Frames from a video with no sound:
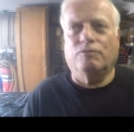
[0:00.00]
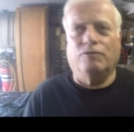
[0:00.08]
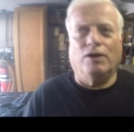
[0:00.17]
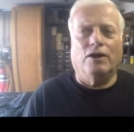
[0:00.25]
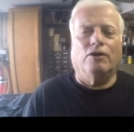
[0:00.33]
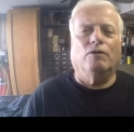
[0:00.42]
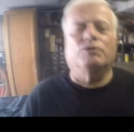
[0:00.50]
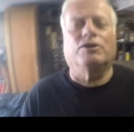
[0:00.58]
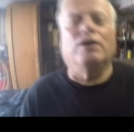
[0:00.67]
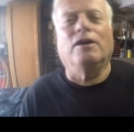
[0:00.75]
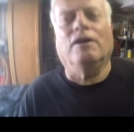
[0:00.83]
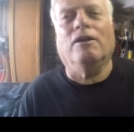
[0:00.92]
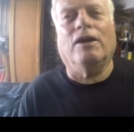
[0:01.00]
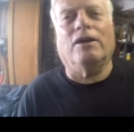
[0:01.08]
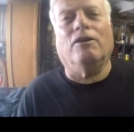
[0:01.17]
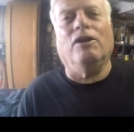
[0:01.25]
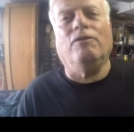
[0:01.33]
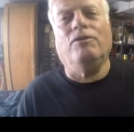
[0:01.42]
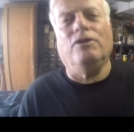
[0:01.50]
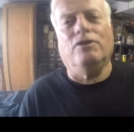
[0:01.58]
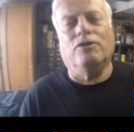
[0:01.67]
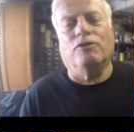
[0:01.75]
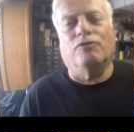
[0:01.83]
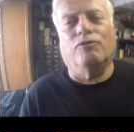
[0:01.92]
I don't know, it was like
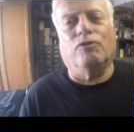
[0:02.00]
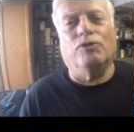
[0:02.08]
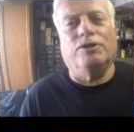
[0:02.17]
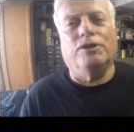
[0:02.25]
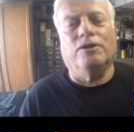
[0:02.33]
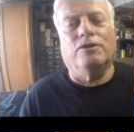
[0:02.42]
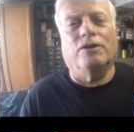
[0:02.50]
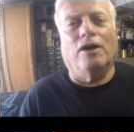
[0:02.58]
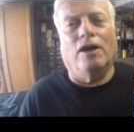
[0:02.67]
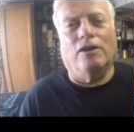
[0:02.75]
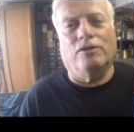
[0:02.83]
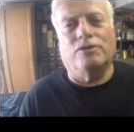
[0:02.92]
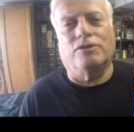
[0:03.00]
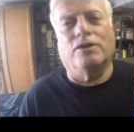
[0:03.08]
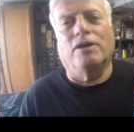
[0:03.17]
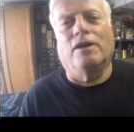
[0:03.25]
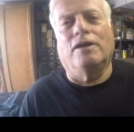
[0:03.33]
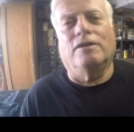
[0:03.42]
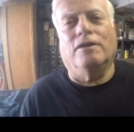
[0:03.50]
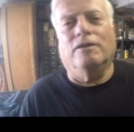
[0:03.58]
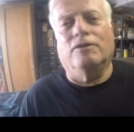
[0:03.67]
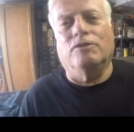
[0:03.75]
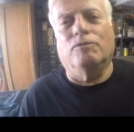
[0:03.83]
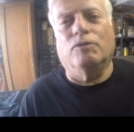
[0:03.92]
$1,100 or $1,400
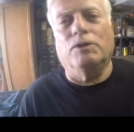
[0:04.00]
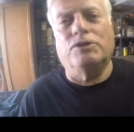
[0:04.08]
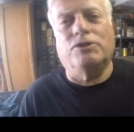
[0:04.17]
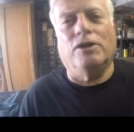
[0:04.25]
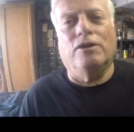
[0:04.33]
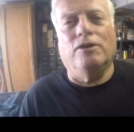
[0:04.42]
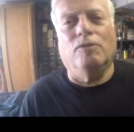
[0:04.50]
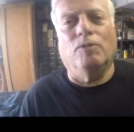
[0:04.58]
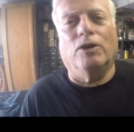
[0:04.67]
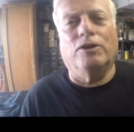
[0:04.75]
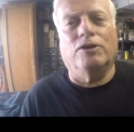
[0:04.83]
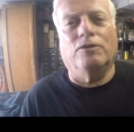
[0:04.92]
that we send him our